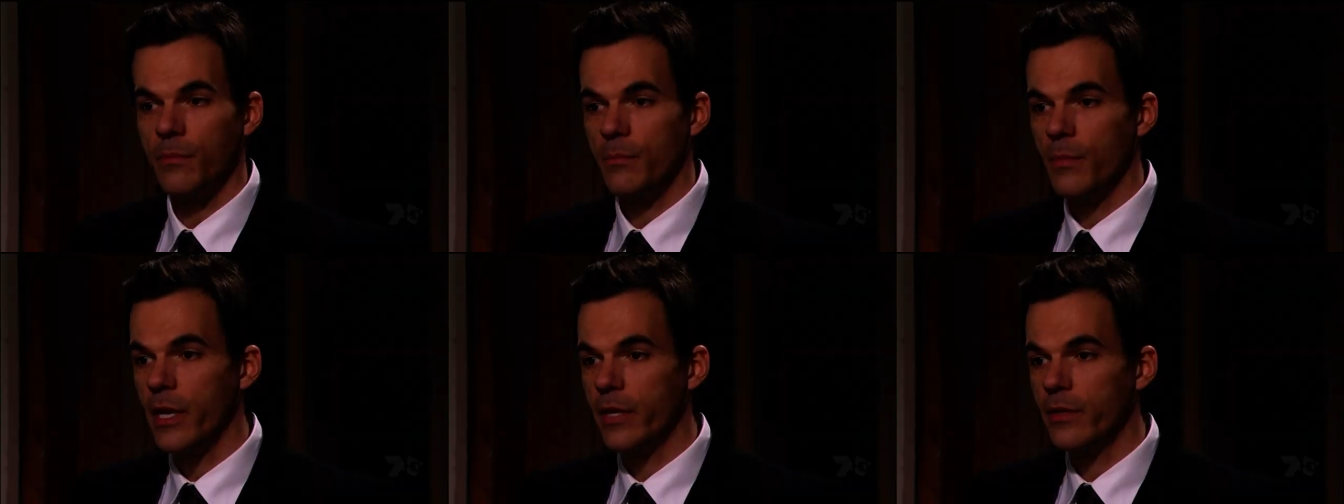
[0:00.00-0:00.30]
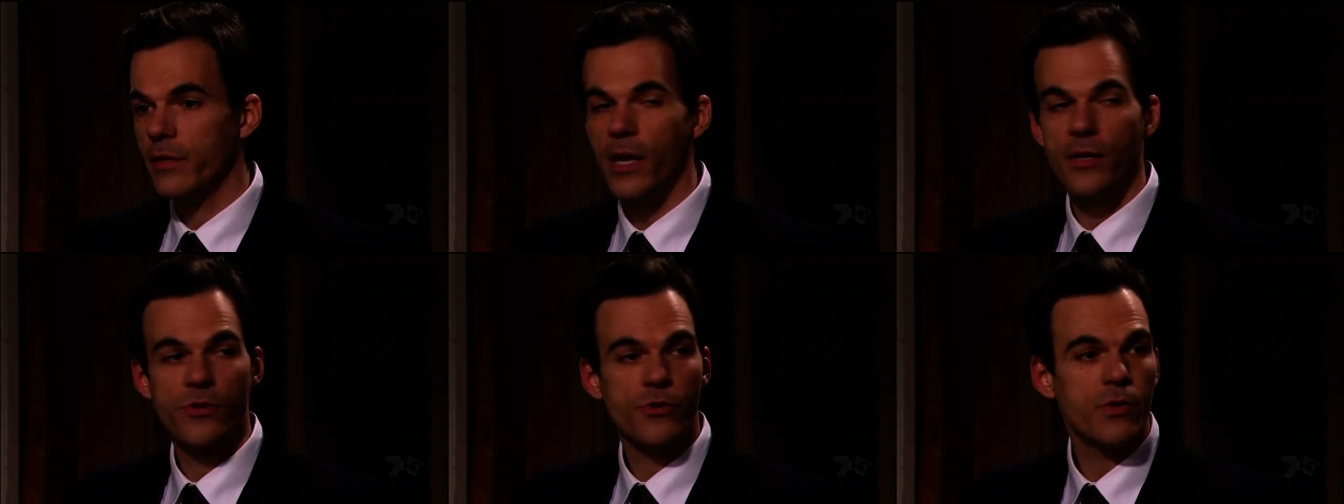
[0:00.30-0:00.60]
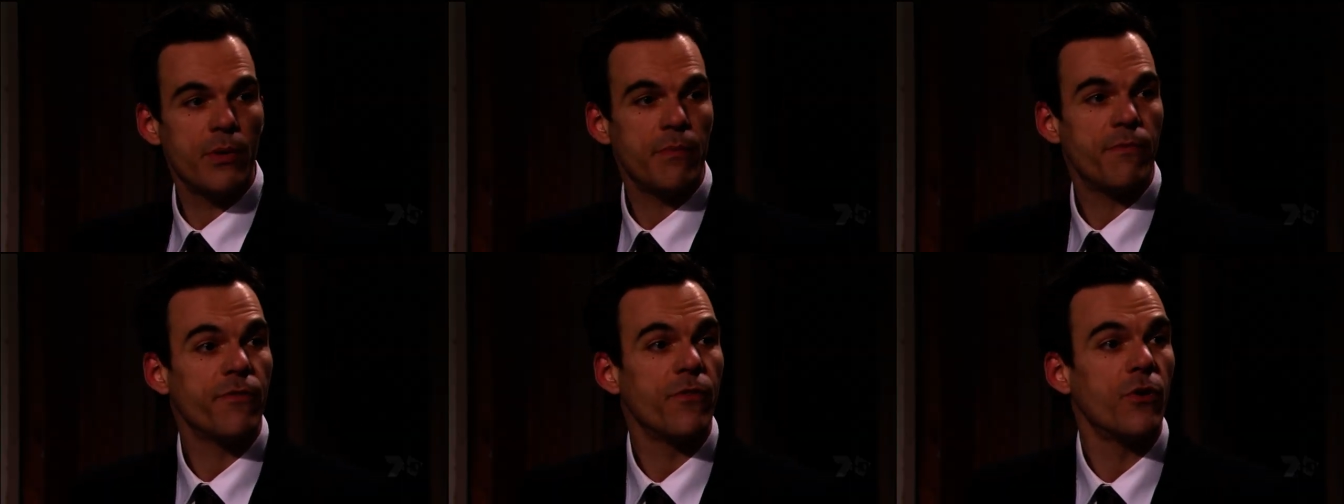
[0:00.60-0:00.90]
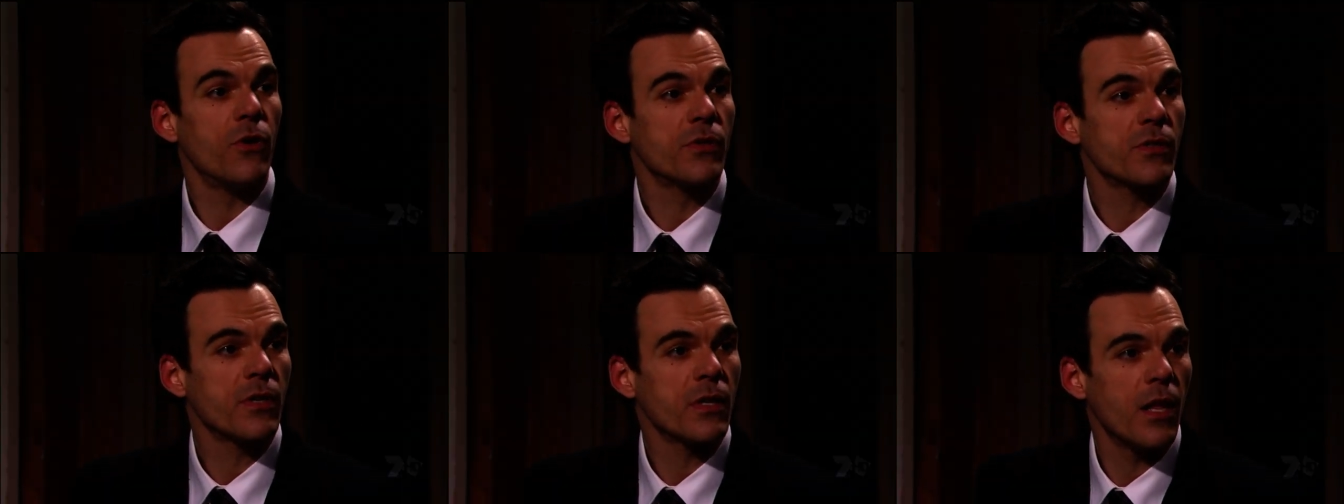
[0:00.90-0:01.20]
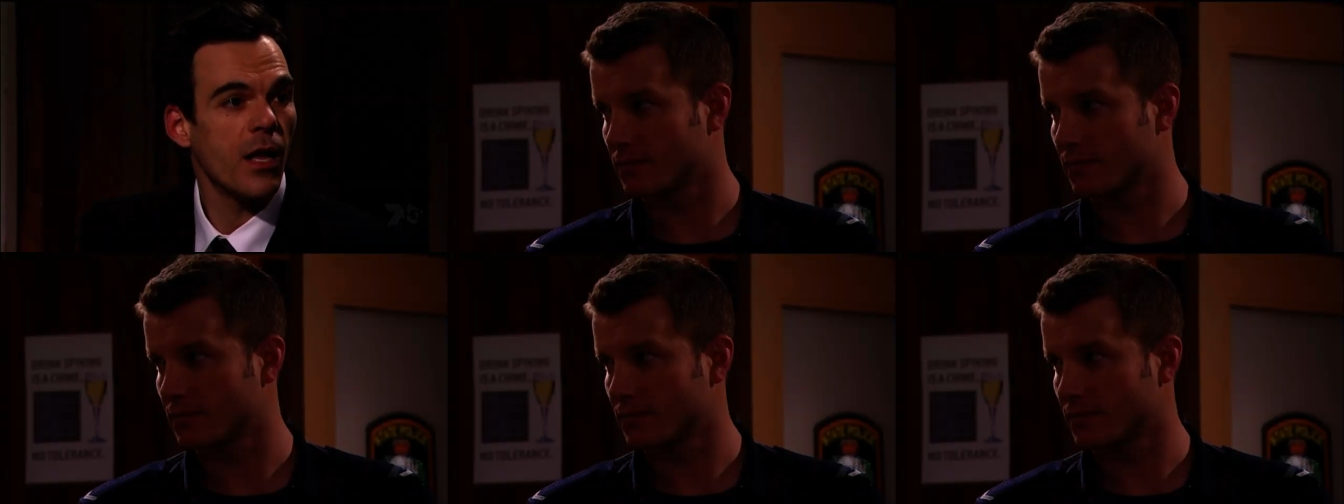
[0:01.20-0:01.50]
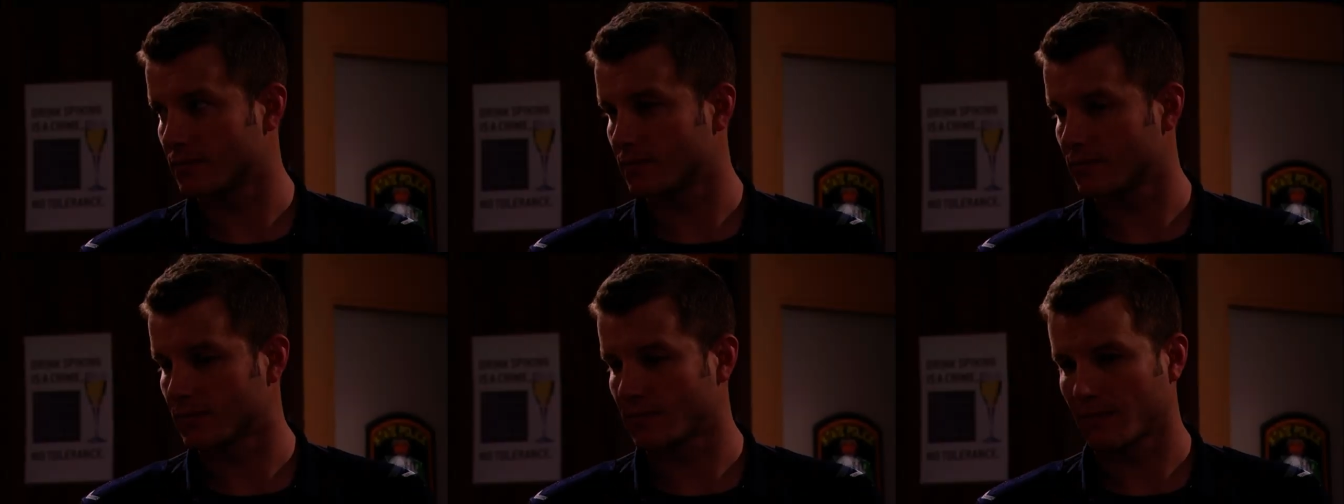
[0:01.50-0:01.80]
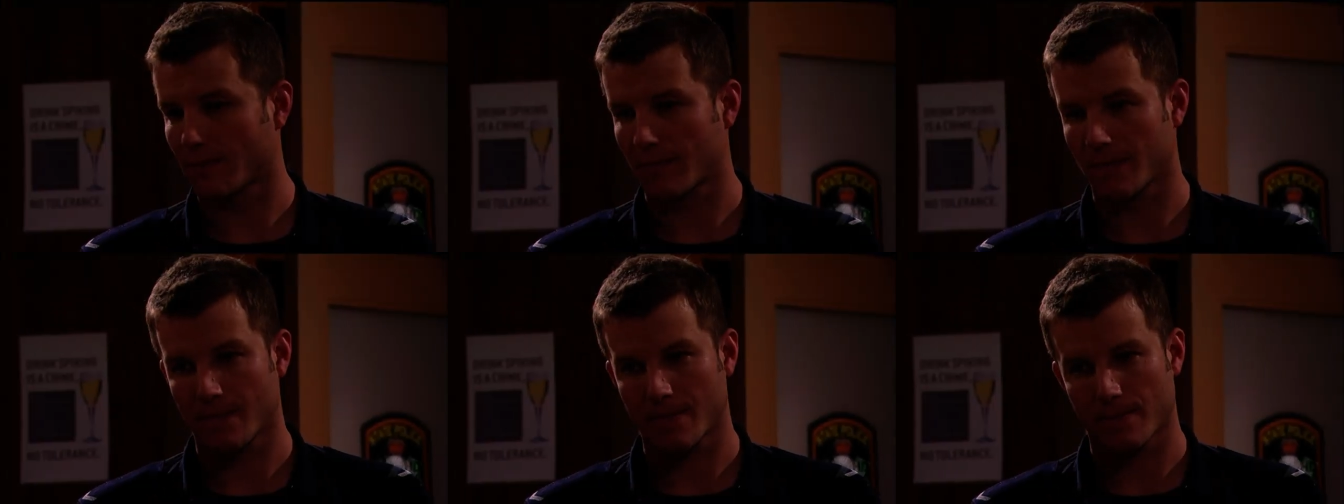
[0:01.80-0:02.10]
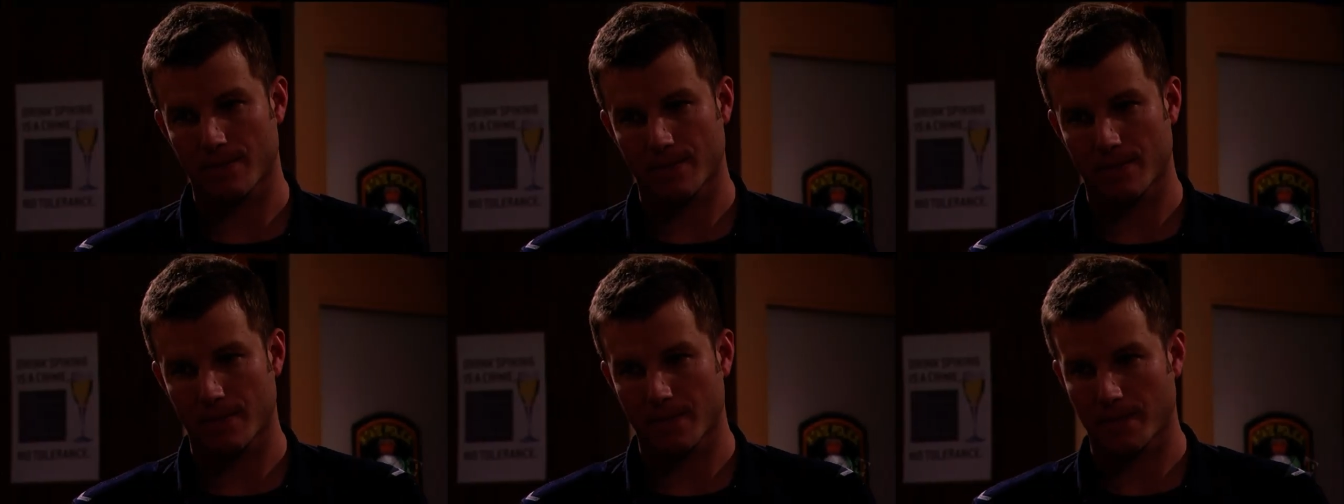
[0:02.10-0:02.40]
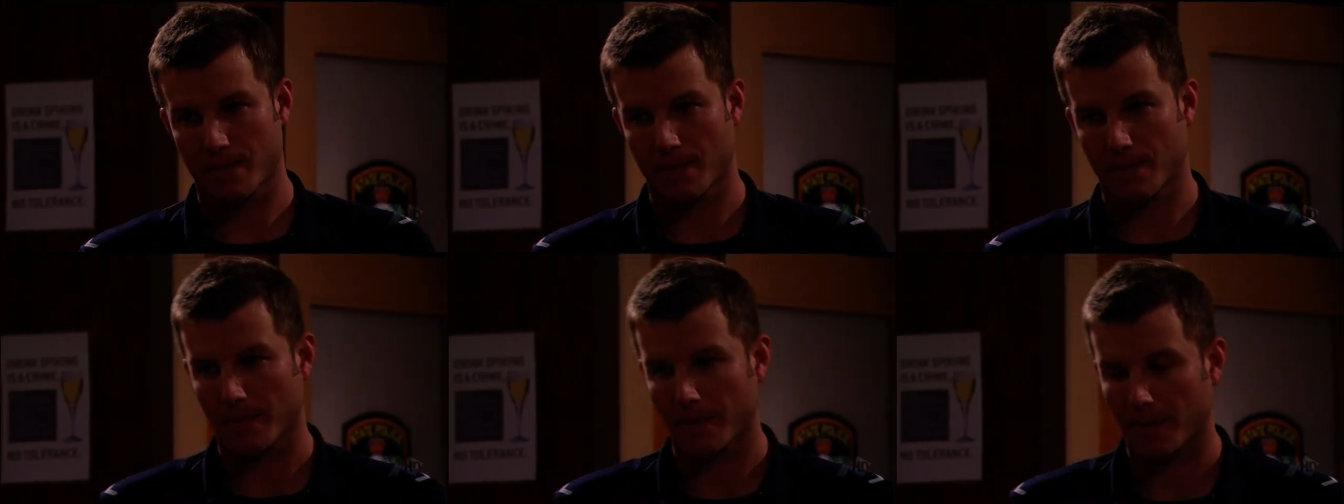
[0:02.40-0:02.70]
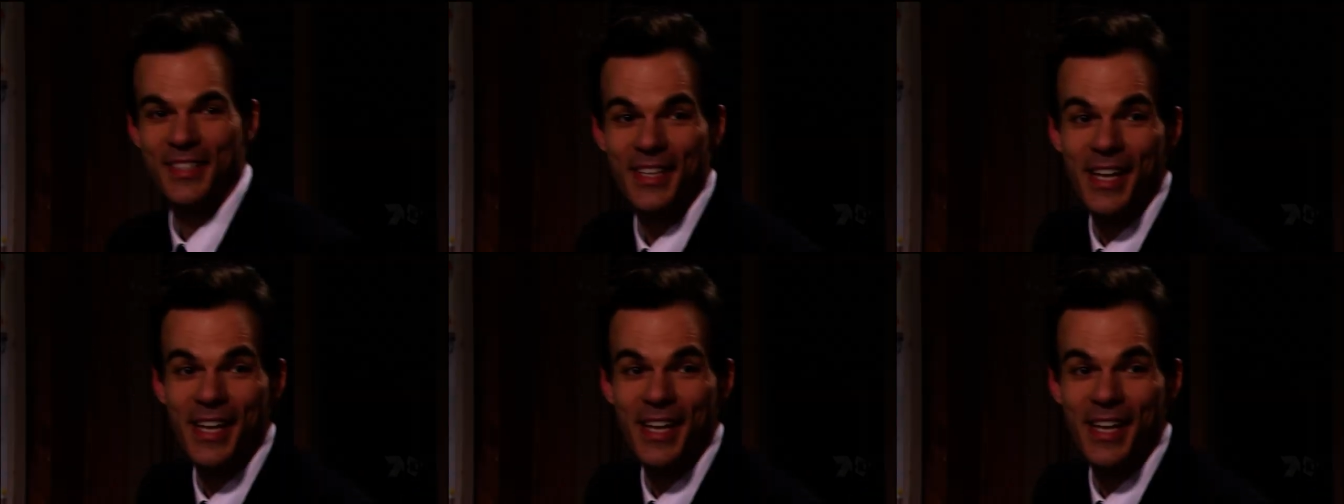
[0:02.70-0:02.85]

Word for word: Make that trip first class. I love those sleeper beds.